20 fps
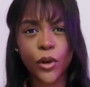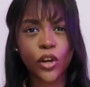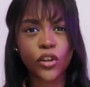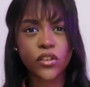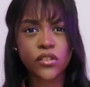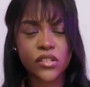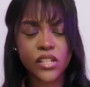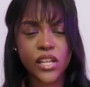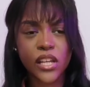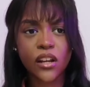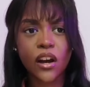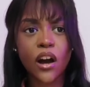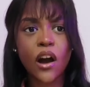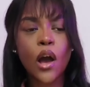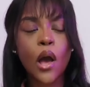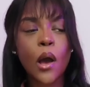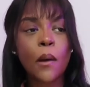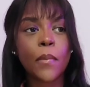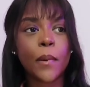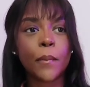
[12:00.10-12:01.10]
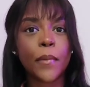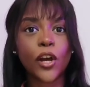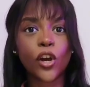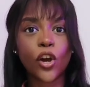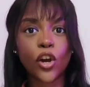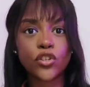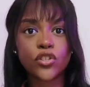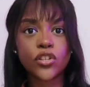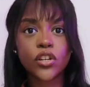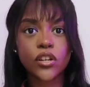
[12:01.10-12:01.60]
concealer, but my
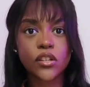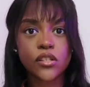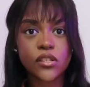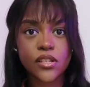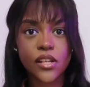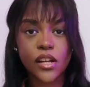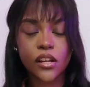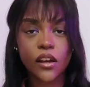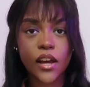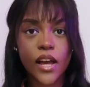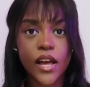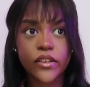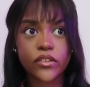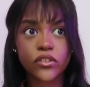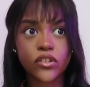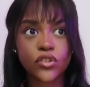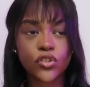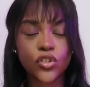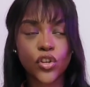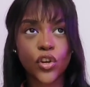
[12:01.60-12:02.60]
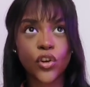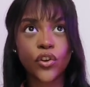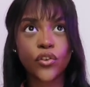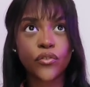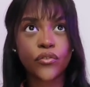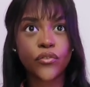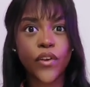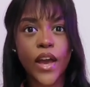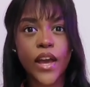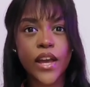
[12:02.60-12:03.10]
go-to concealer is the Too
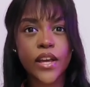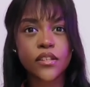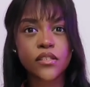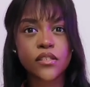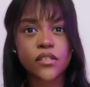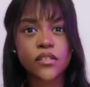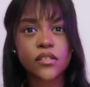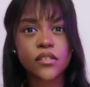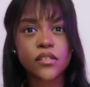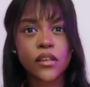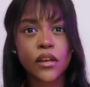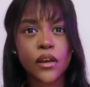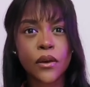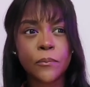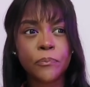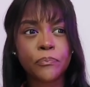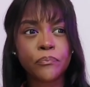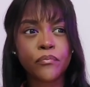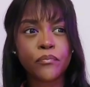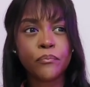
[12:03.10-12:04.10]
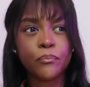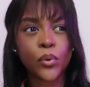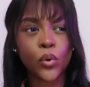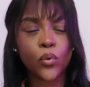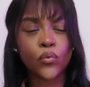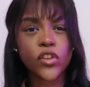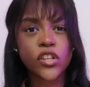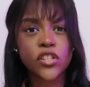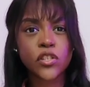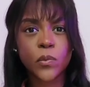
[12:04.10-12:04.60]
Faced
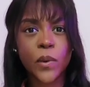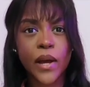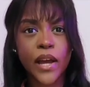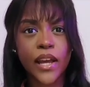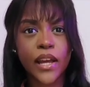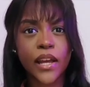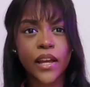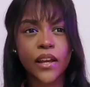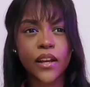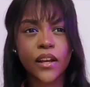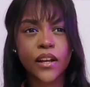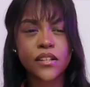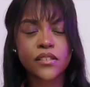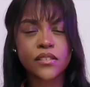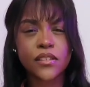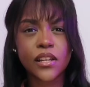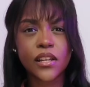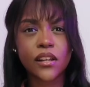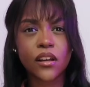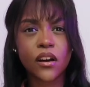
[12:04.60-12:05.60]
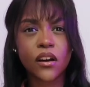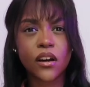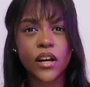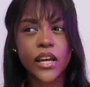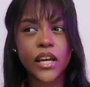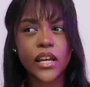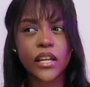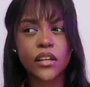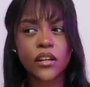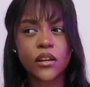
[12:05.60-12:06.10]
Born This Way concealer
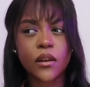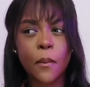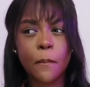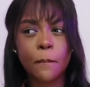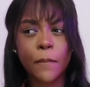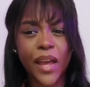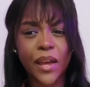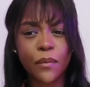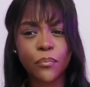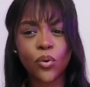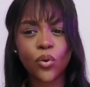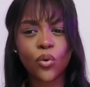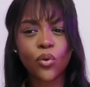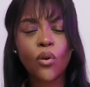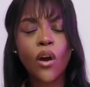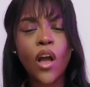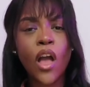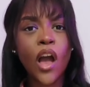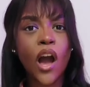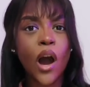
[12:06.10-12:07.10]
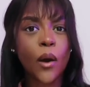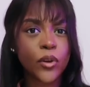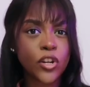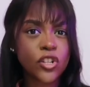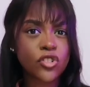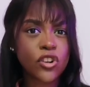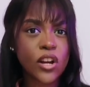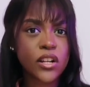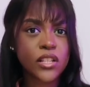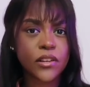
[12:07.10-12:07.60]
in Maple. I want
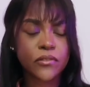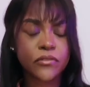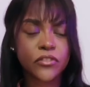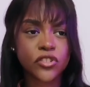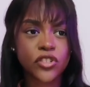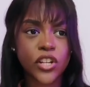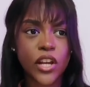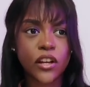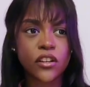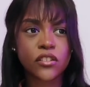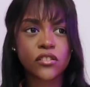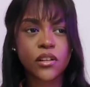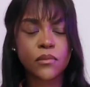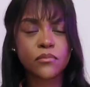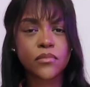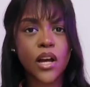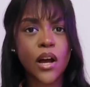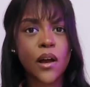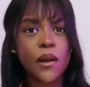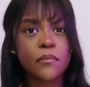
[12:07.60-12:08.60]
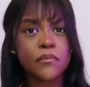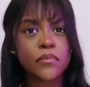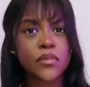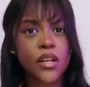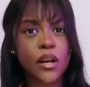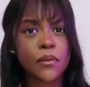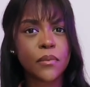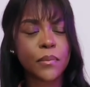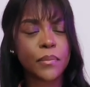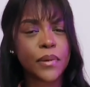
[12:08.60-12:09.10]
to try a different shade because sometimes
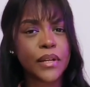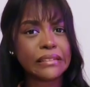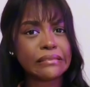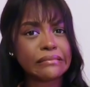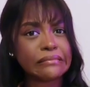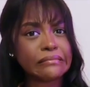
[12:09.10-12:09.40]
I'm a bit